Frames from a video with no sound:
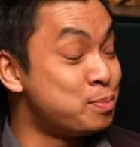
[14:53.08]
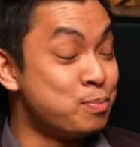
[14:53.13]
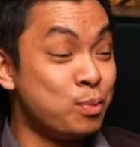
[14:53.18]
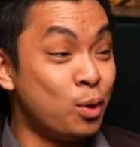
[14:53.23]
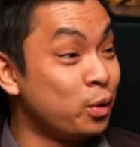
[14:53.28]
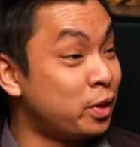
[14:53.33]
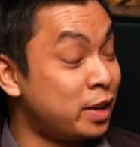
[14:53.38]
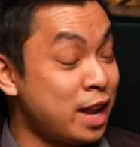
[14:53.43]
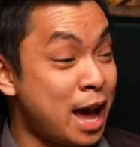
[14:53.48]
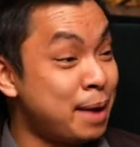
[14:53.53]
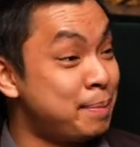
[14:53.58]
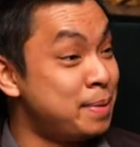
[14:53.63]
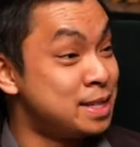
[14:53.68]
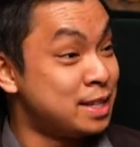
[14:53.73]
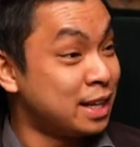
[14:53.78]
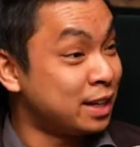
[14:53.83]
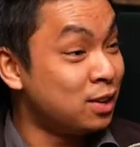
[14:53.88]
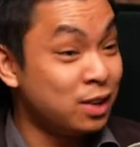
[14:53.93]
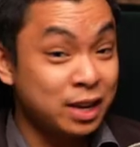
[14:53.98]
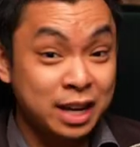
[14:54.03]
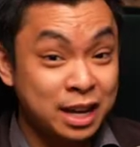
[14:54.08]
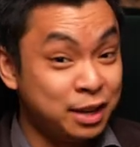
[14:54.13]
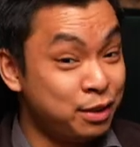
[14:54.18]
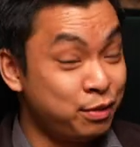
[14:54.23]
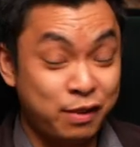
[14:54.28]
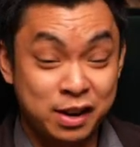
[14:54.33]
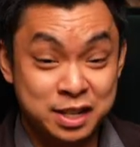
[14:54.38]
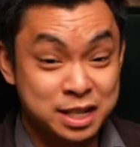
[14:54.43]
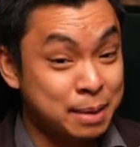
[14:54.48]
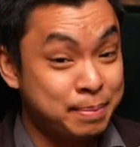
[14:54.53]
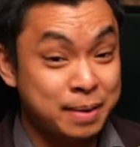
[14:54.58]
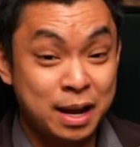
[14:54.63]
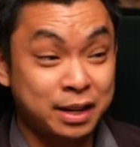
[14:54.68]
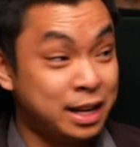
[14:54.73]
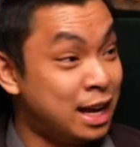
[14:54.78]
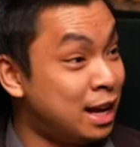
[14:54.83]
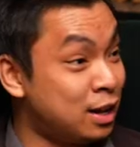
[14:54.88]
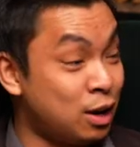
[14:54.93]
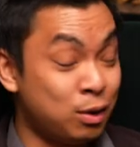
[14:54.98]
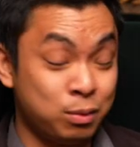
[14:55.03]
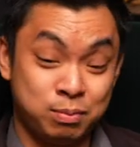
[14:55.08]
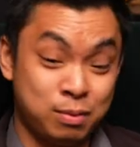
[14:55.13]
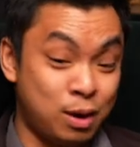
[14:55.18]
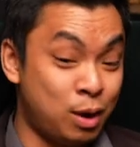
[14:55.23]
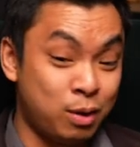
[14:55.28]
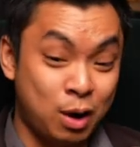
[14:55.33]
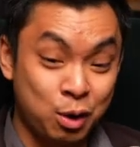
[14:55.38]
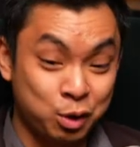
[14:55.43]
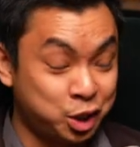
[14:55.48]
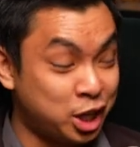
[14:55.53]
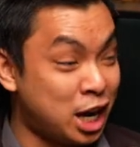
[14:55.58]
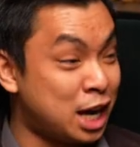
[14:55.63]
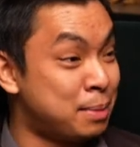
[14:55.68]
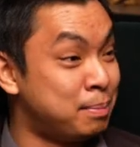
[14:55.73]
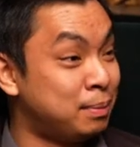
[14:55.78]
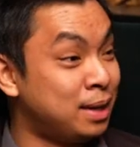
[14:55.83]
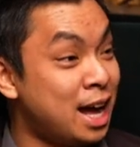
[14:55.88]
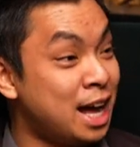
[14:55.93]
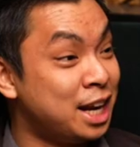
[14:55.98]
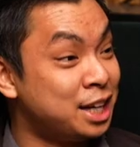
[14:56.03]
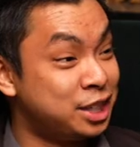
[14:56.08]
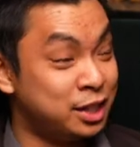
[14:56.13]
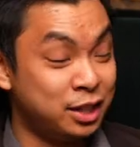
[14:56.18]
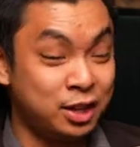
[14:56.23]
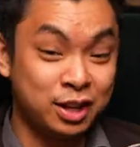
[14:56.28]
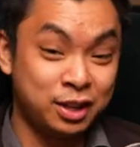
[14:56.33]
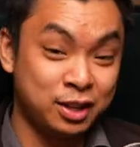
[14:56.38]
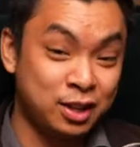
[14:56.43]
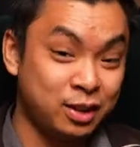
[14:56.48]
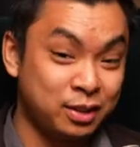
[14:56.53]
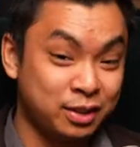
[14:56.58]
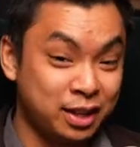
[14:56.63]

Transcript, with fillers: was more than happy. He's like, "Oh yeah, your friends come down. Yeah, I'll I'll, I'll shout them lunch. You know,